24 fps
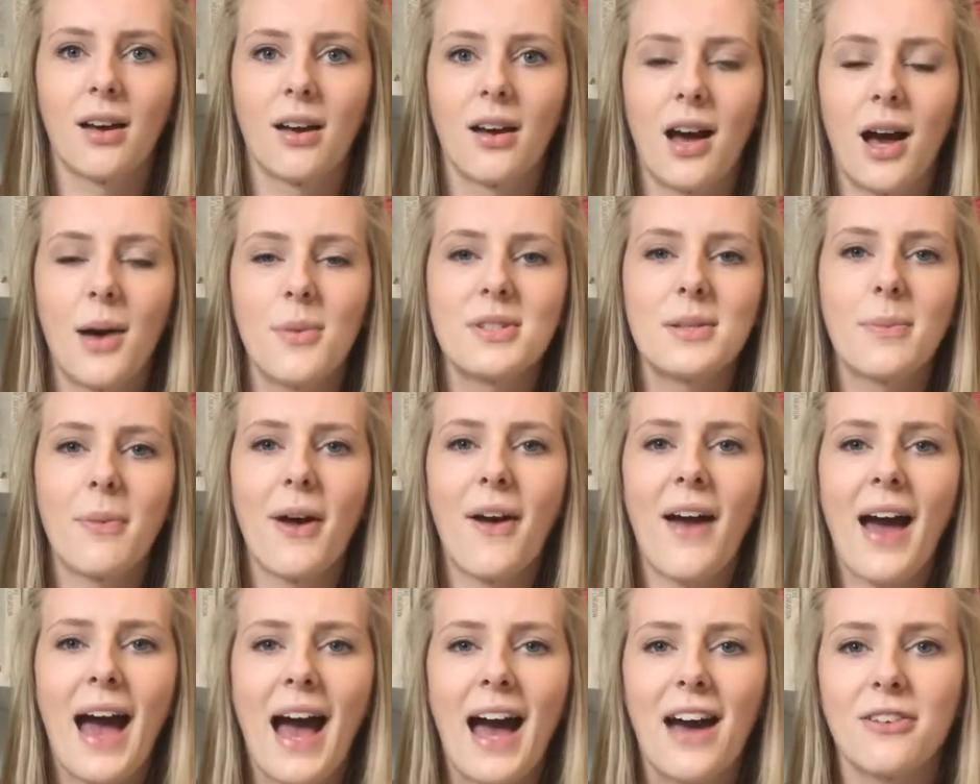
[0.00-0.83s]
I was
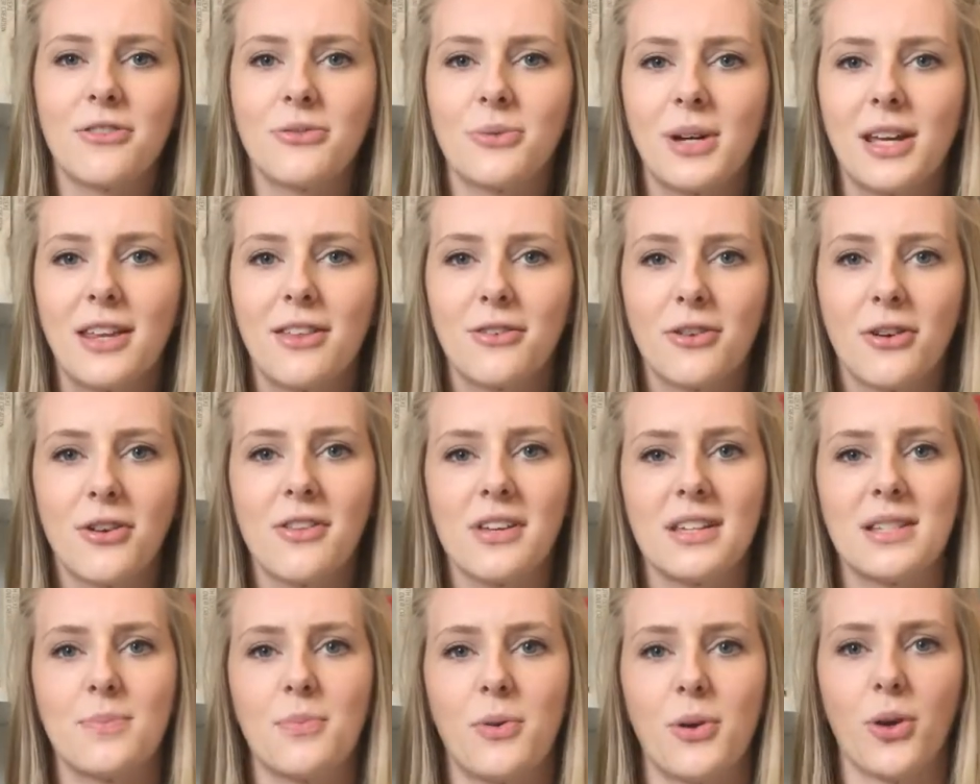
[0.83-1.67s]
about halfway through
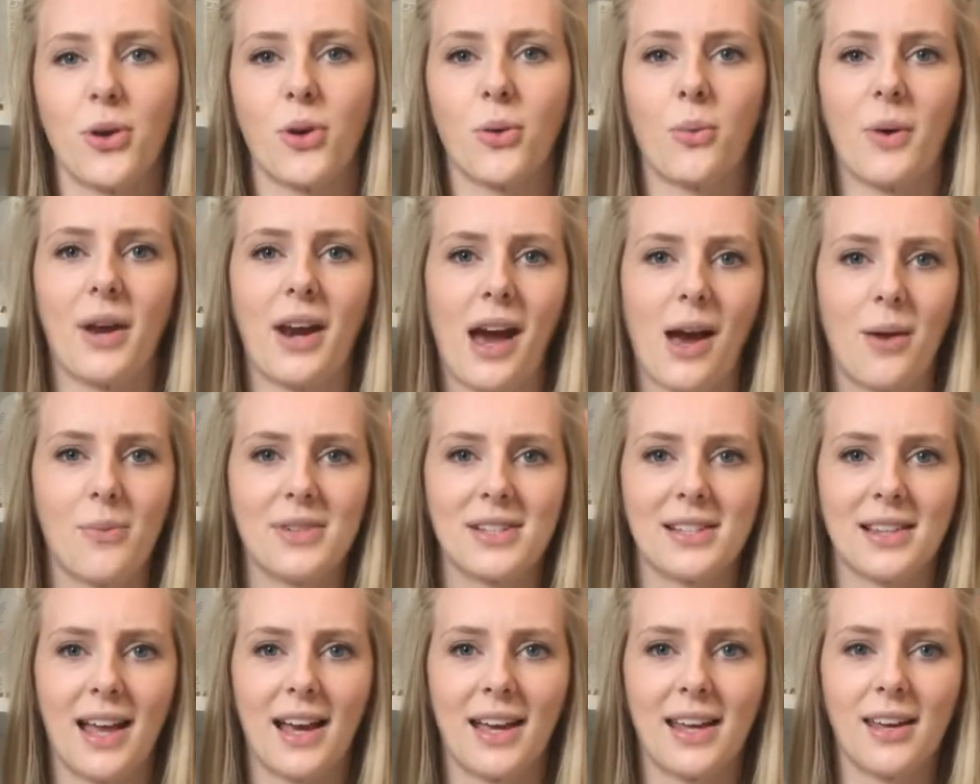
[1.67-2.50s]
this book when I
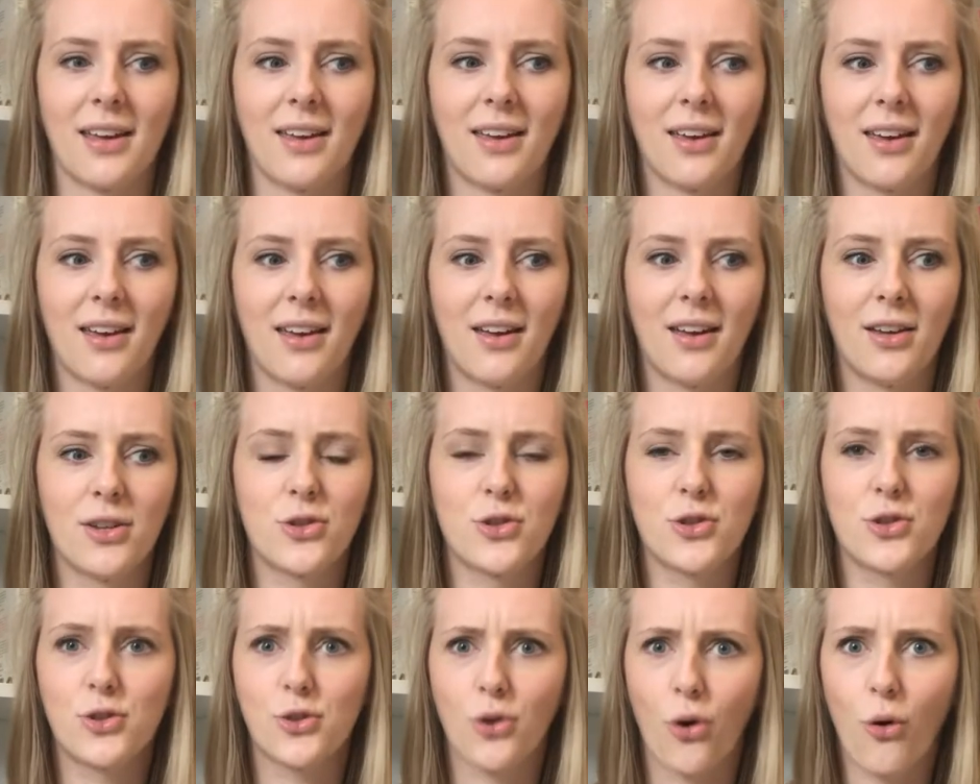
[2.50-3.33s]
was like,
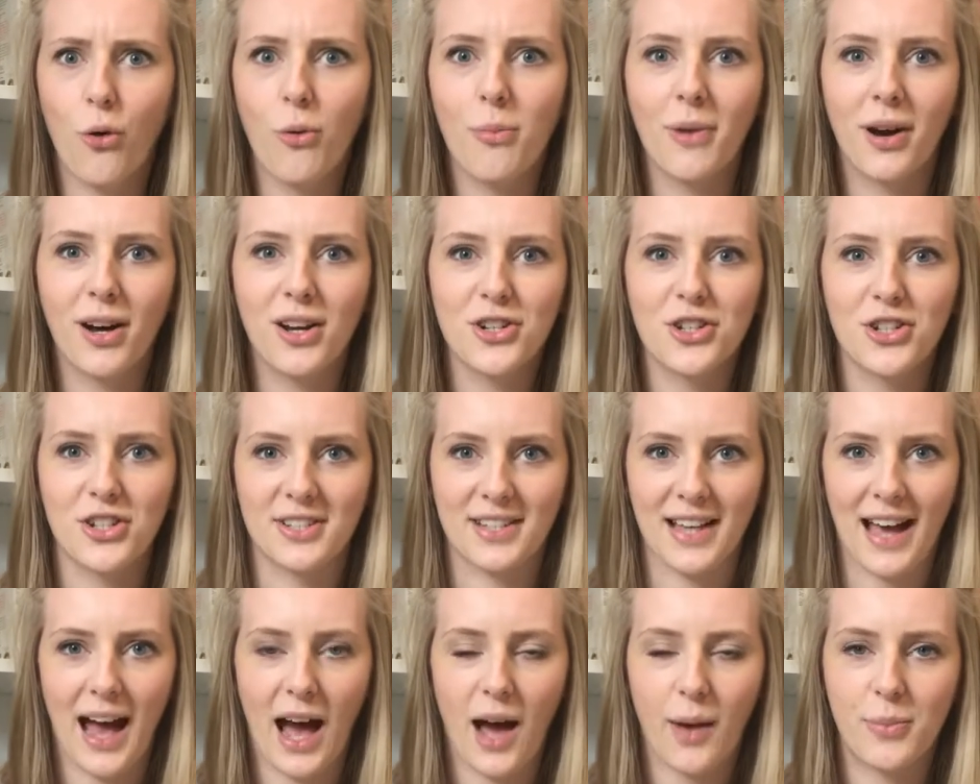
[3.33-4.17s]
so much has
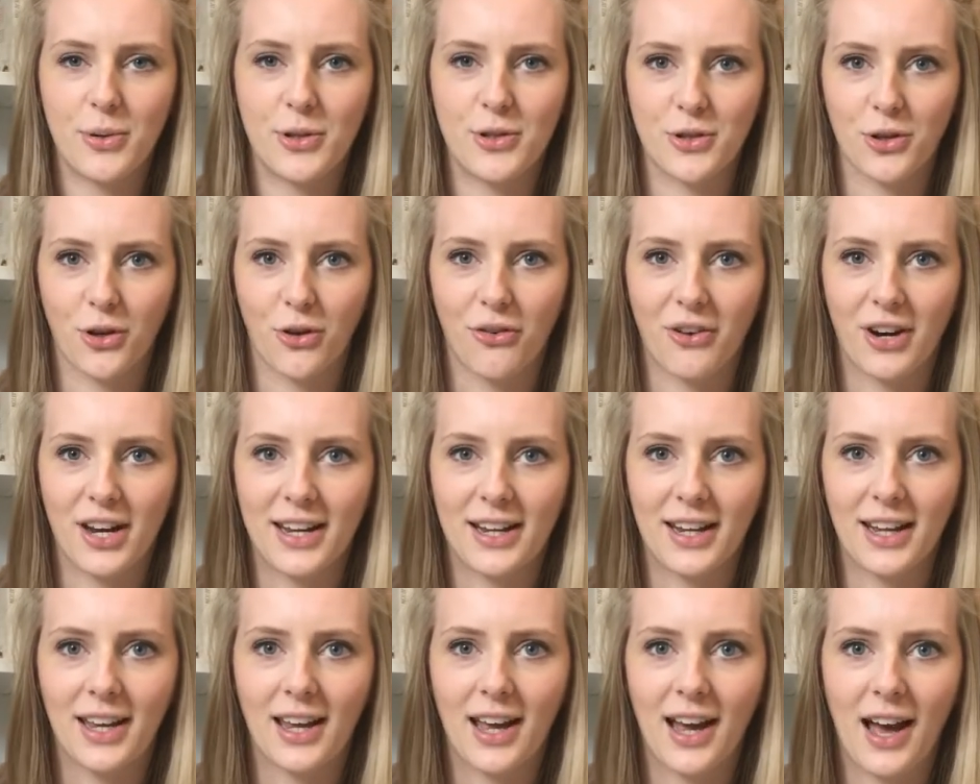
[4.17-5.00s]
happened
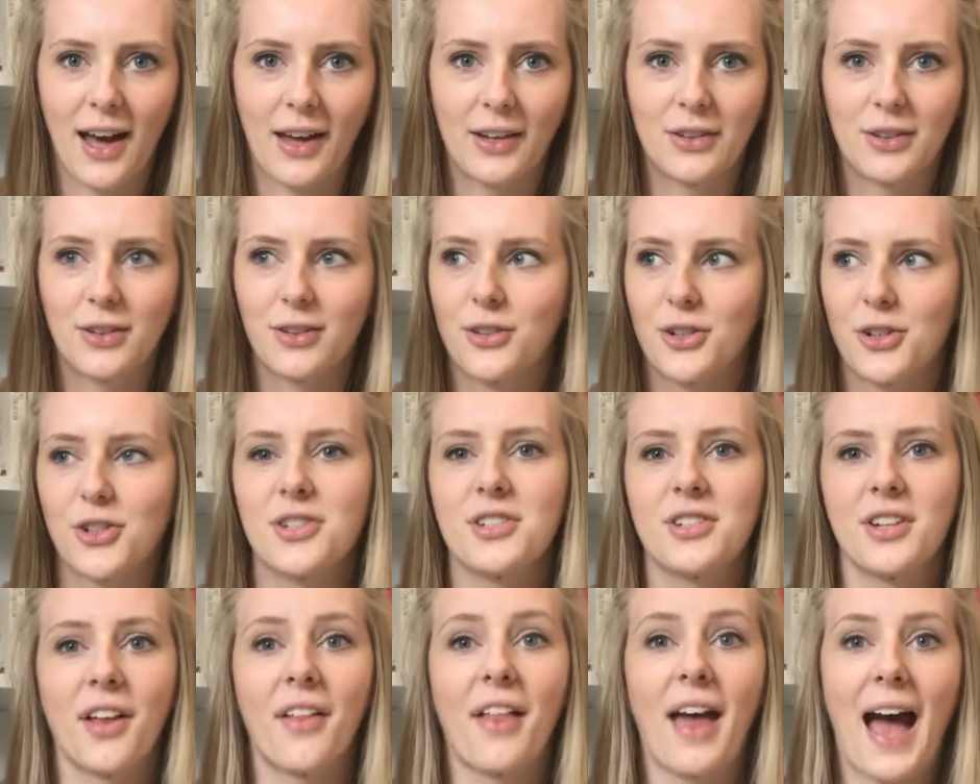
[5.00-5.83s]
already, and there's
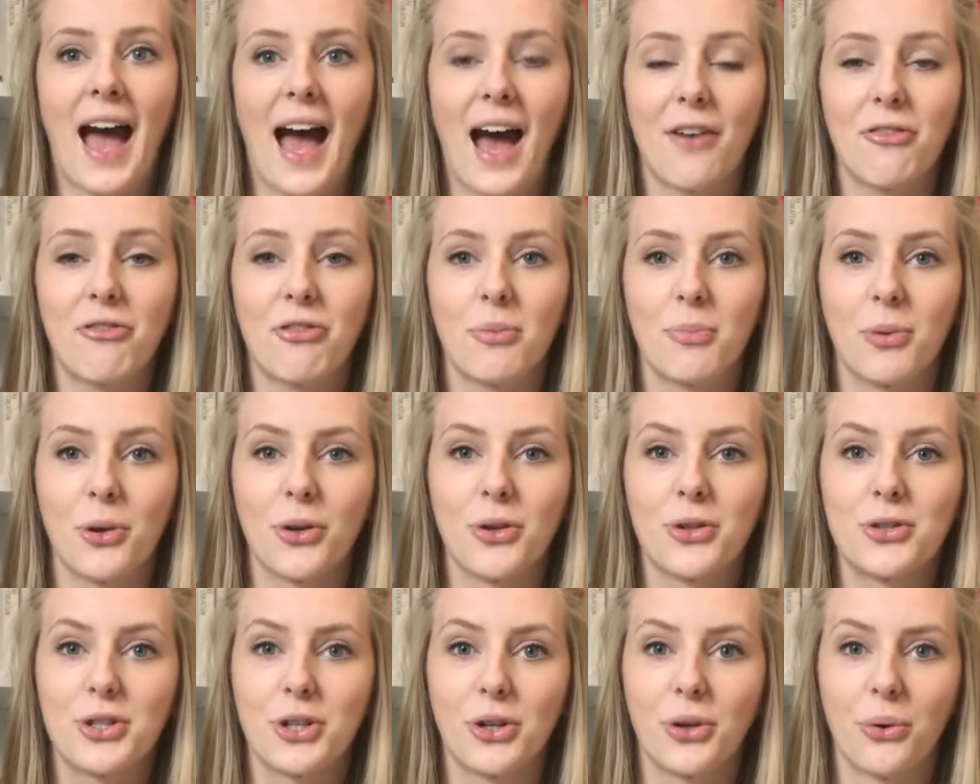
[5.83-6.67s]
still half the
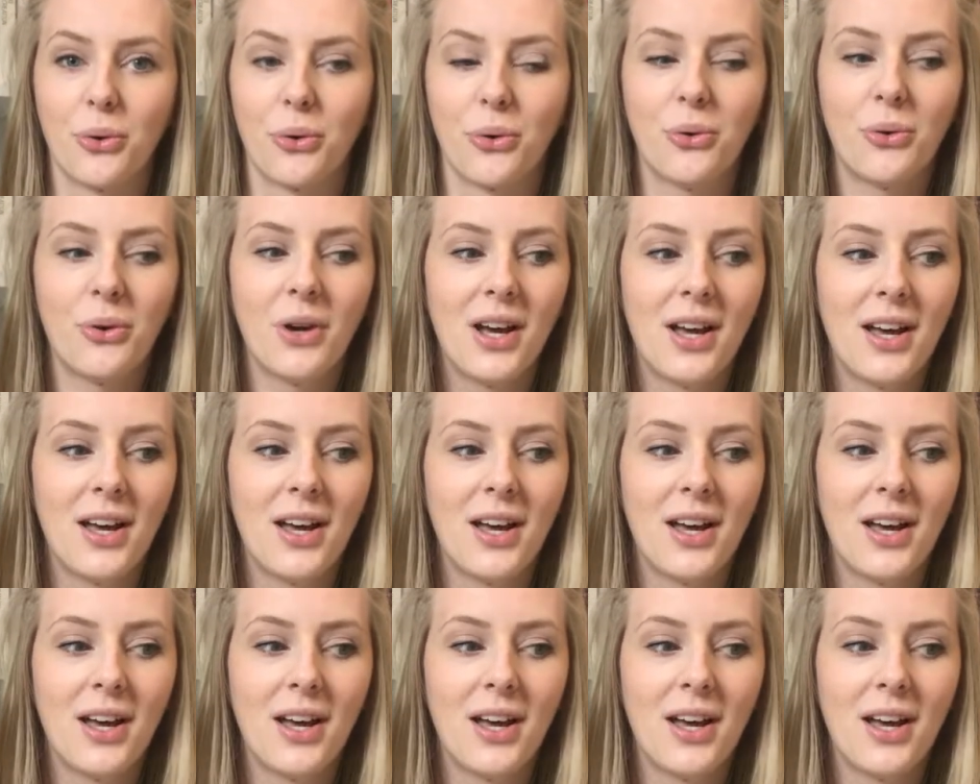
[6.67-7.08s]
book to go.